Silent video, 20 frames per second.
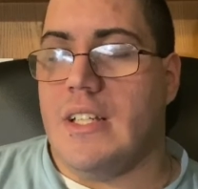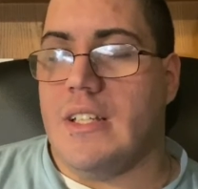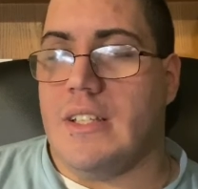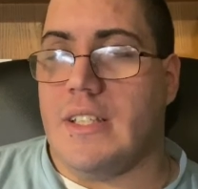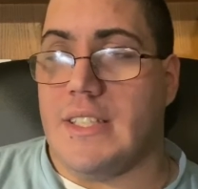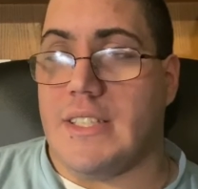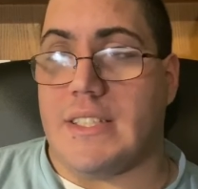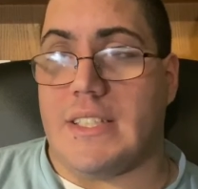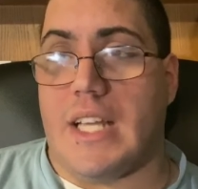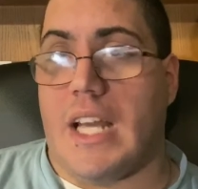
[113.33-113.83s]

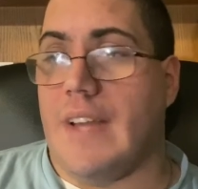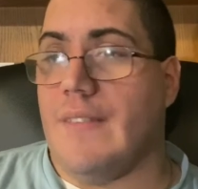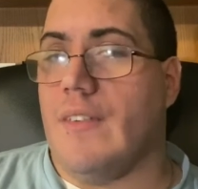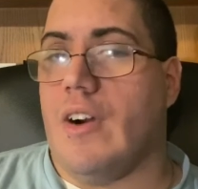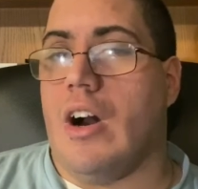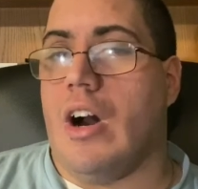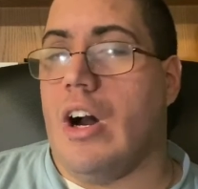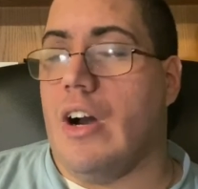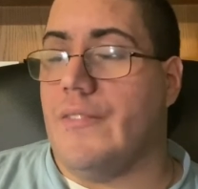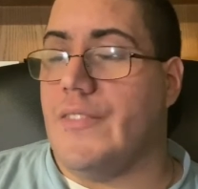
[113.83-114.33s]
the same
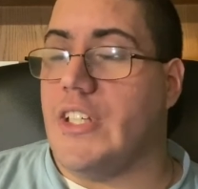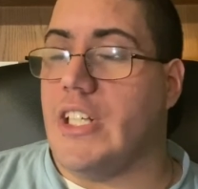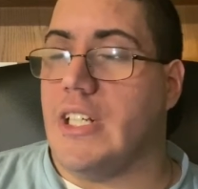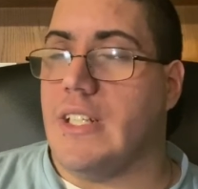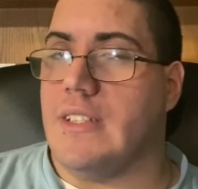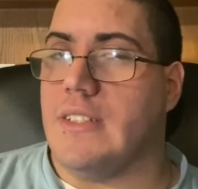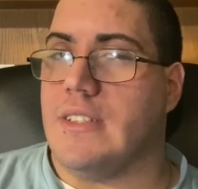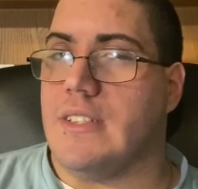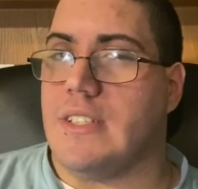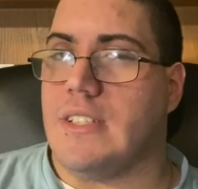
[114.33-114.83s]

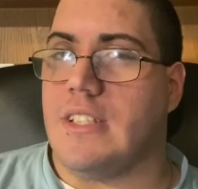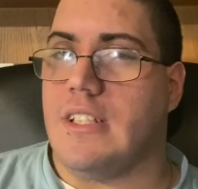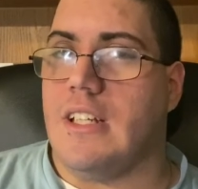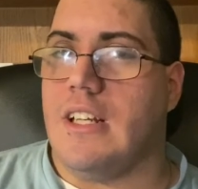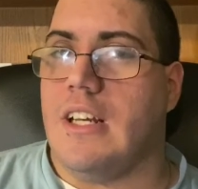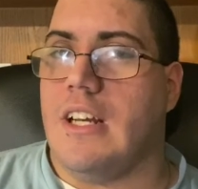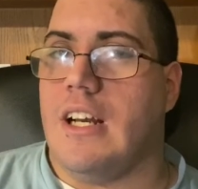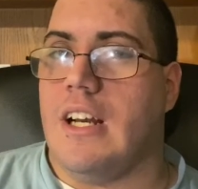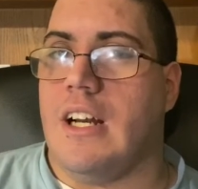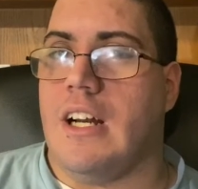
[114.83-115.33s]
options
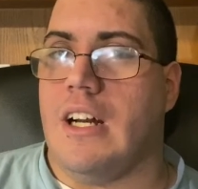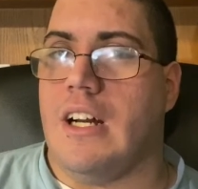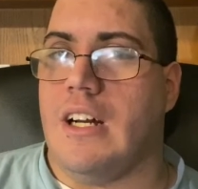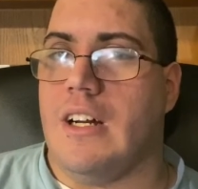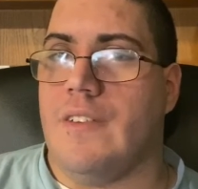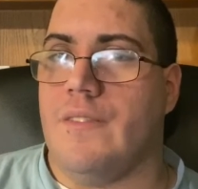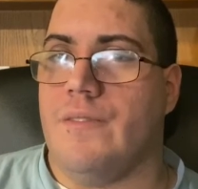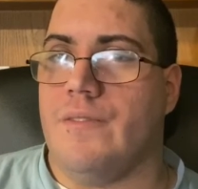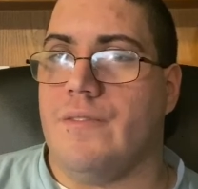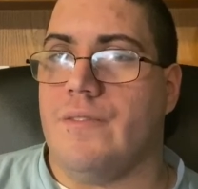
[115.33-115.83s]

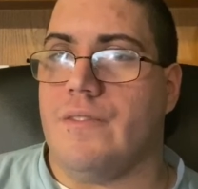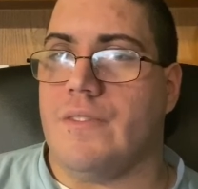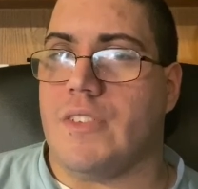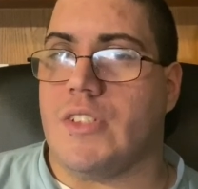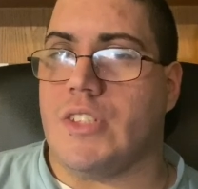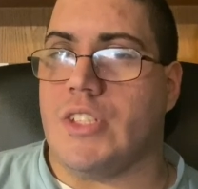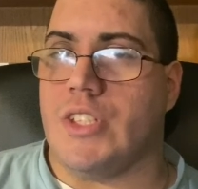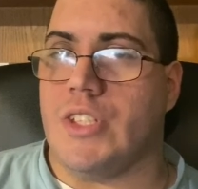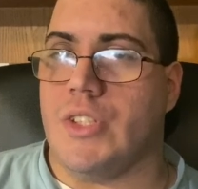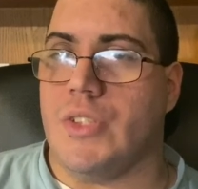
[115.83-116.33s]
um,
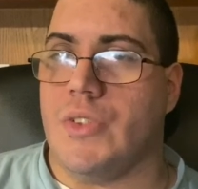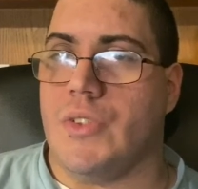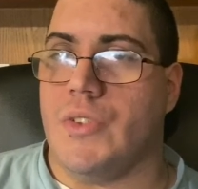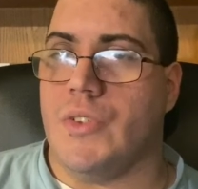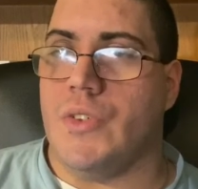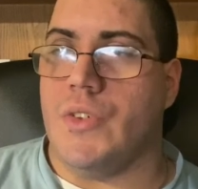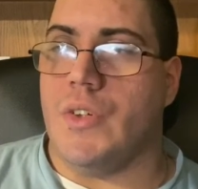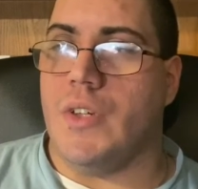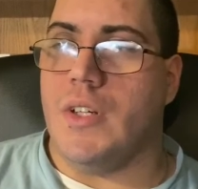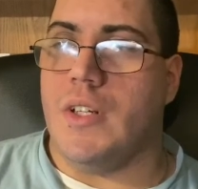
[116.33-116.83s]

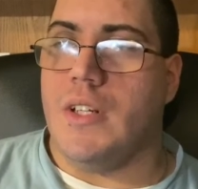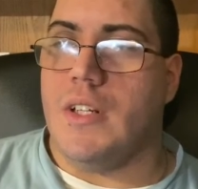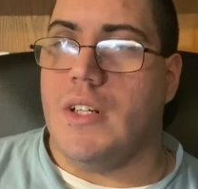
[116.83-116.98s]
to